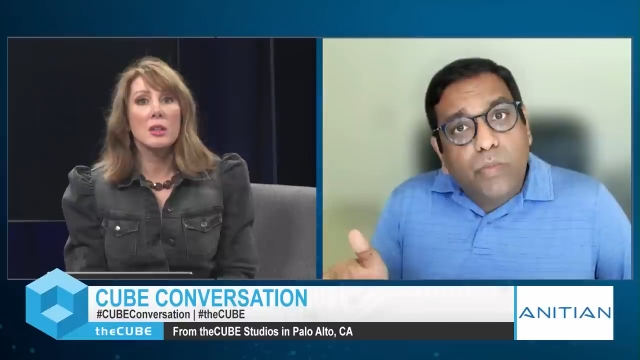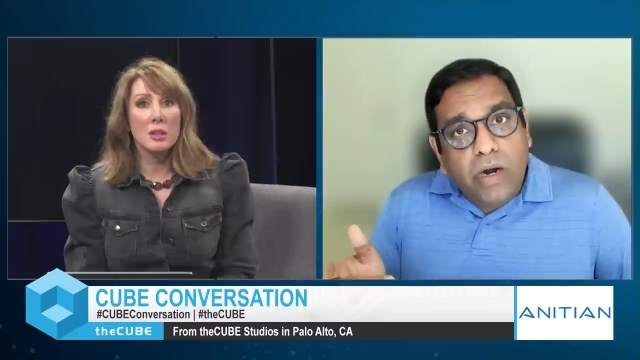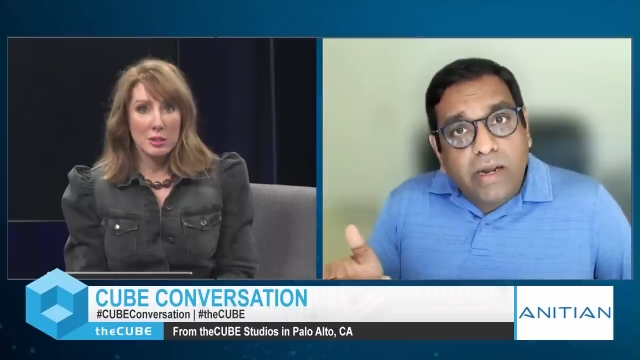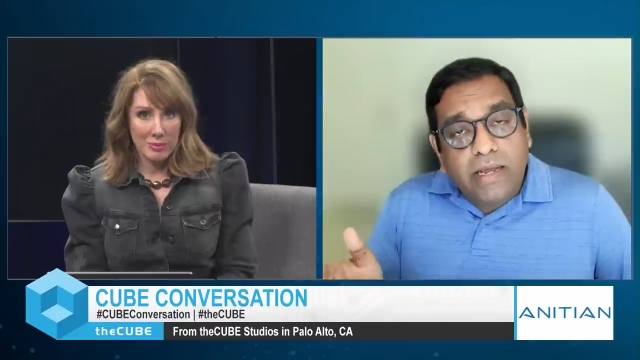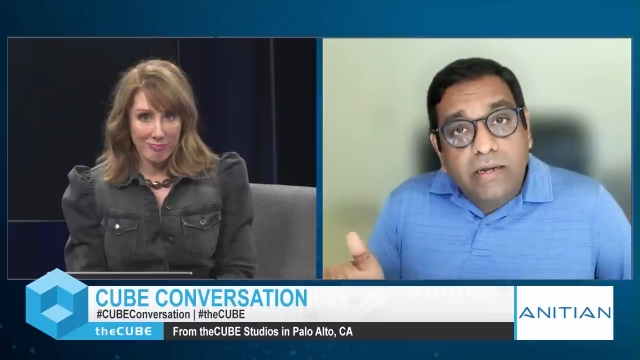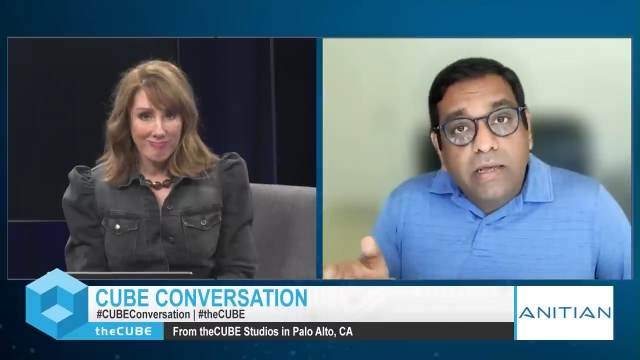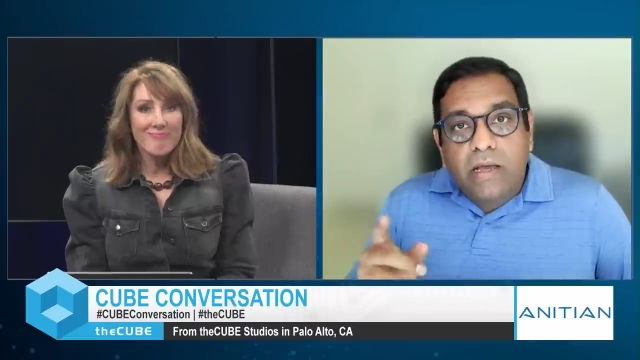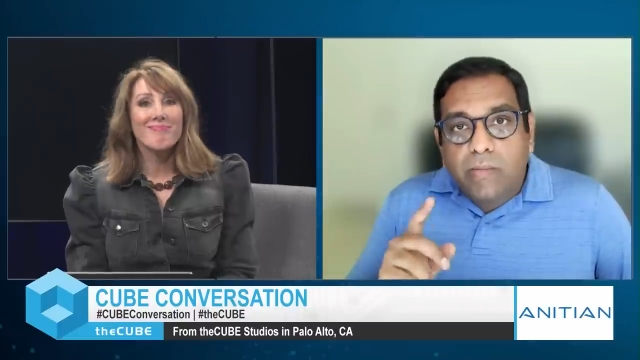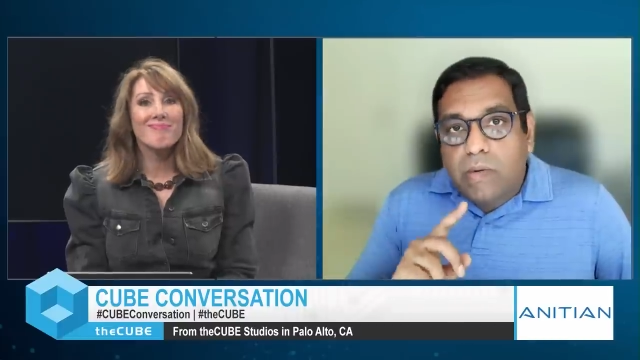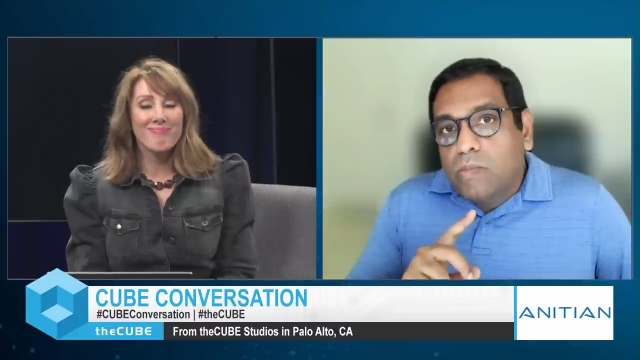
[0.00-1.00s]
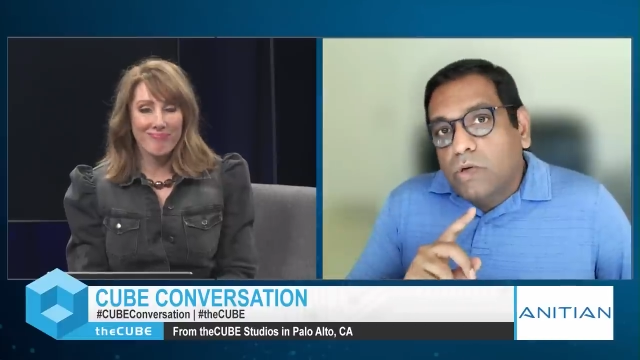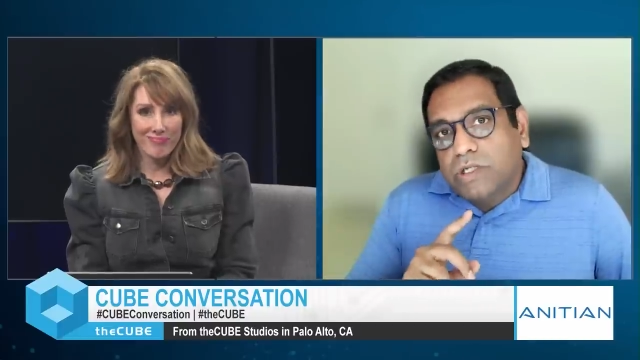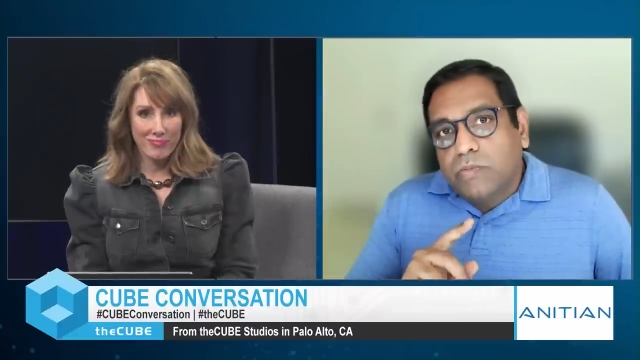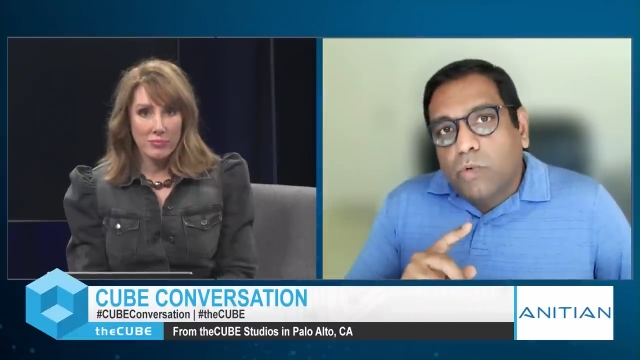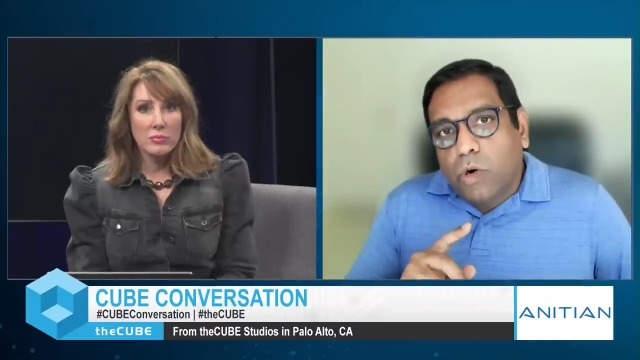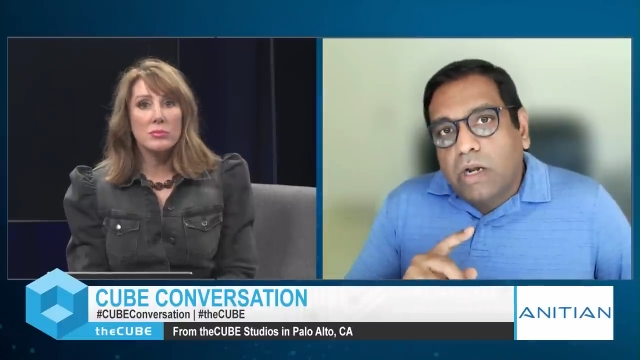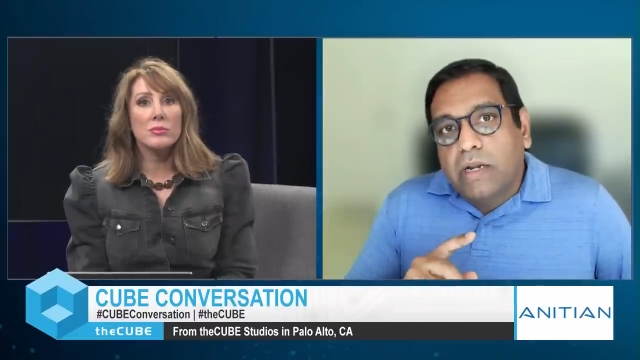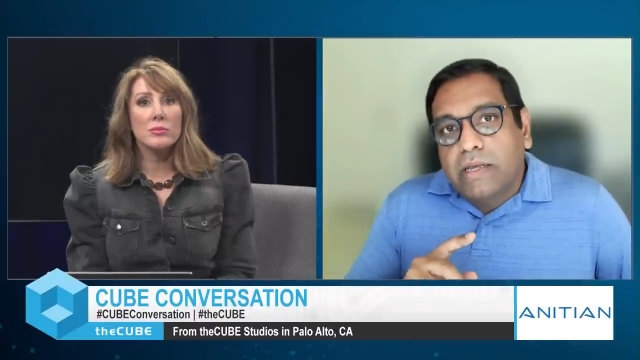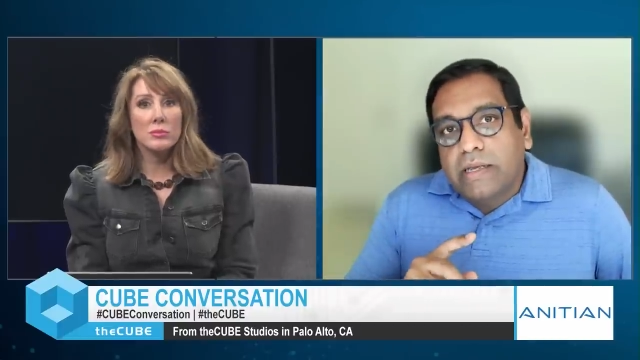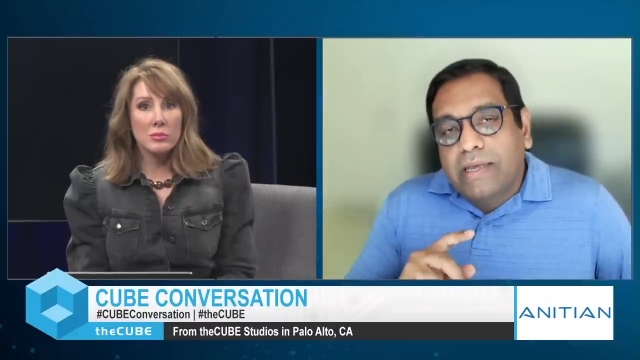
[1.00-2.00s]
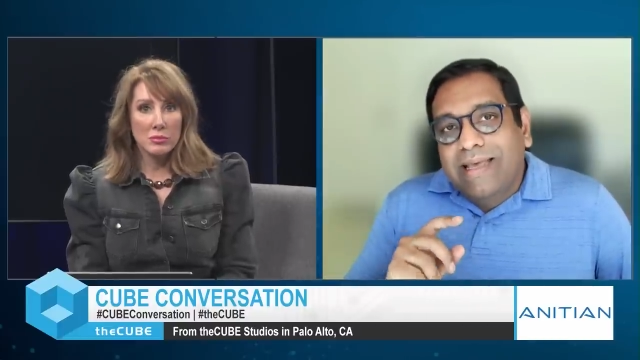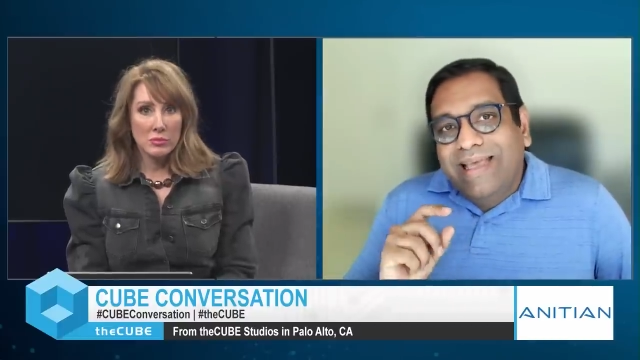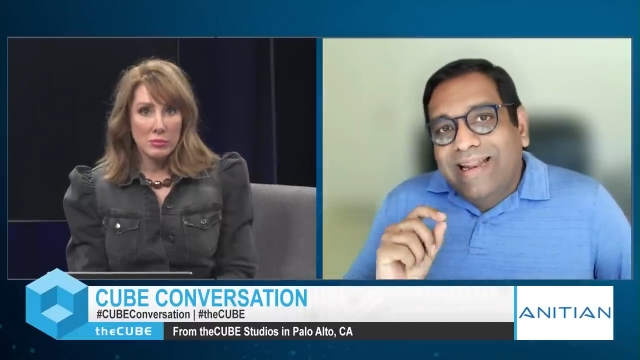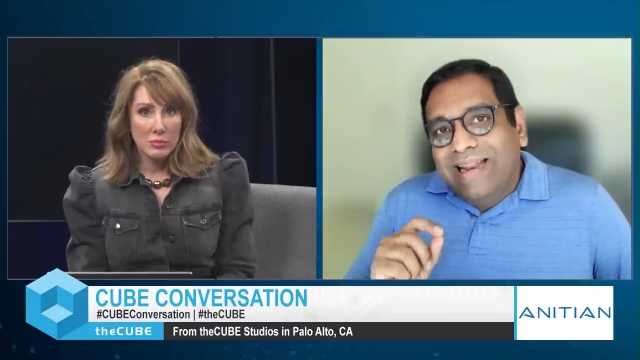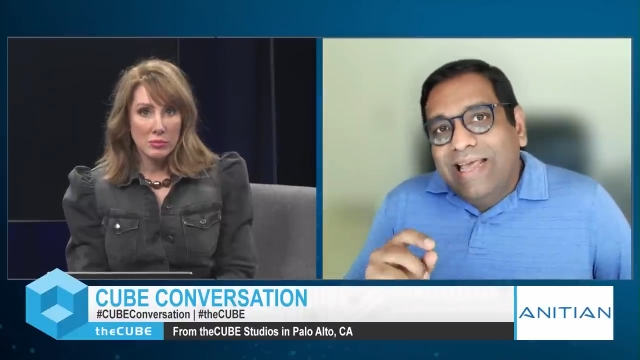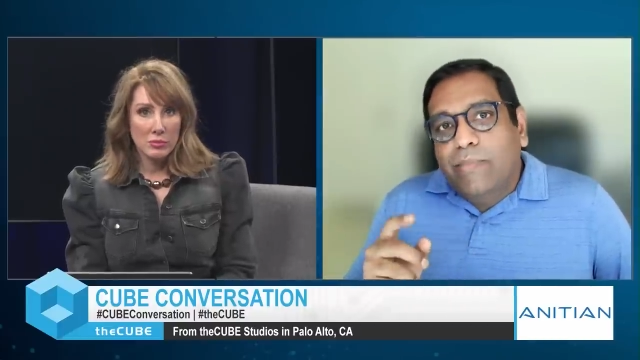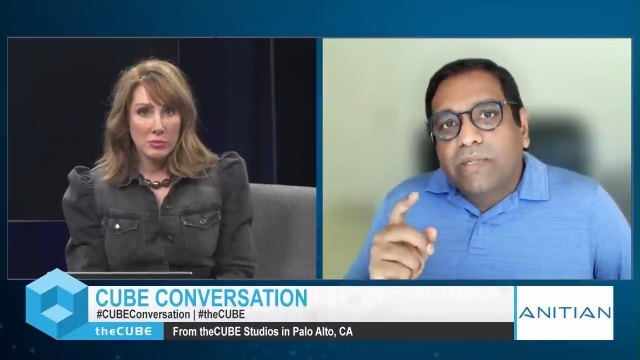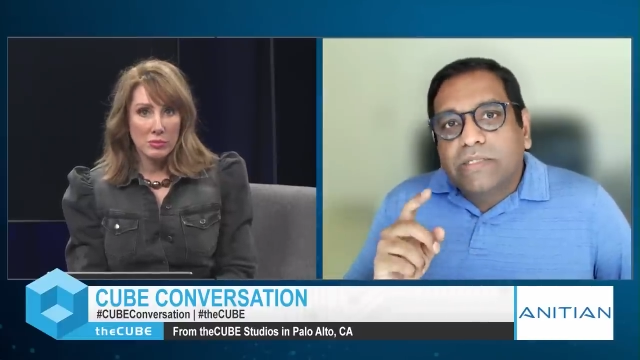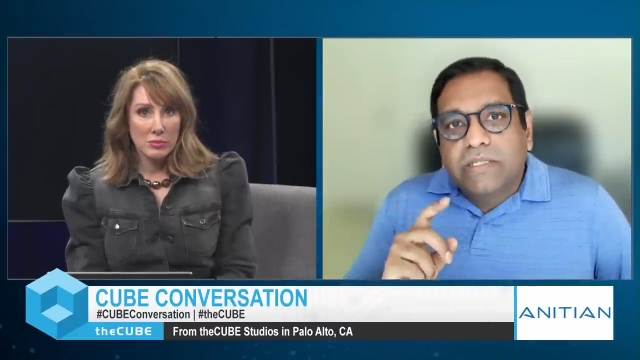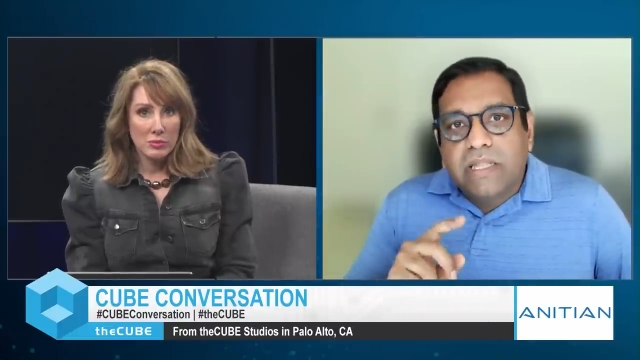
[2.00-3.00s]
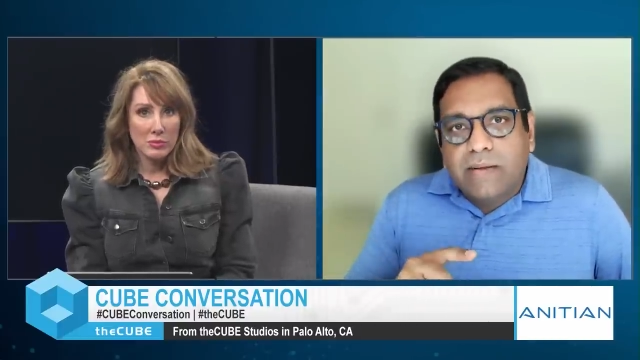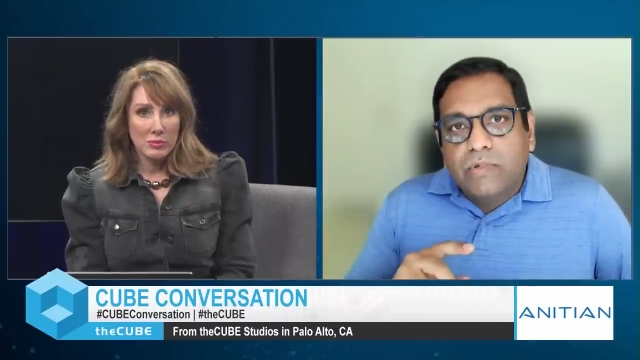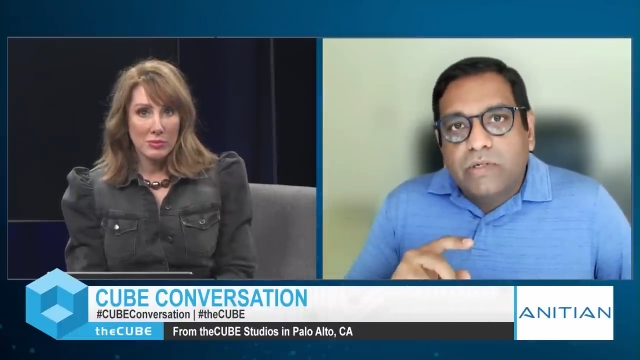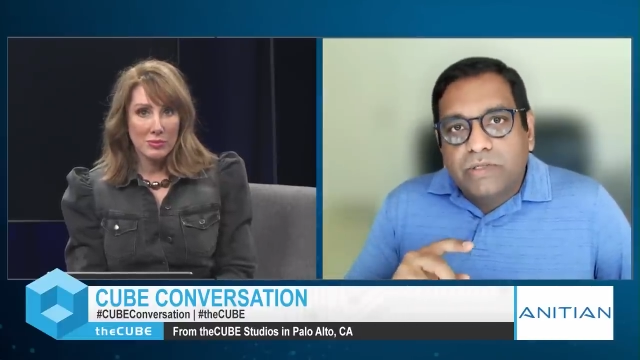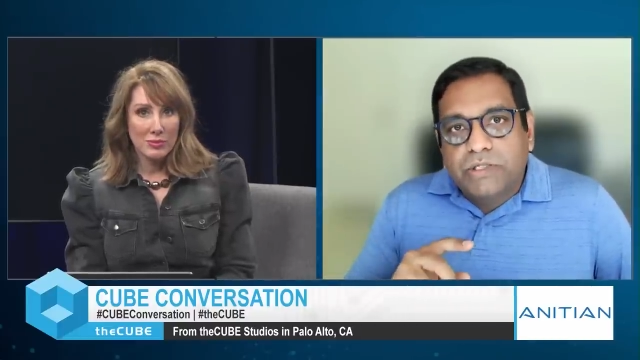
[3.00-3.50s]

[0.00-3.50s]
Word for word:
Speaker 1: to market, but most importantly, it enables them to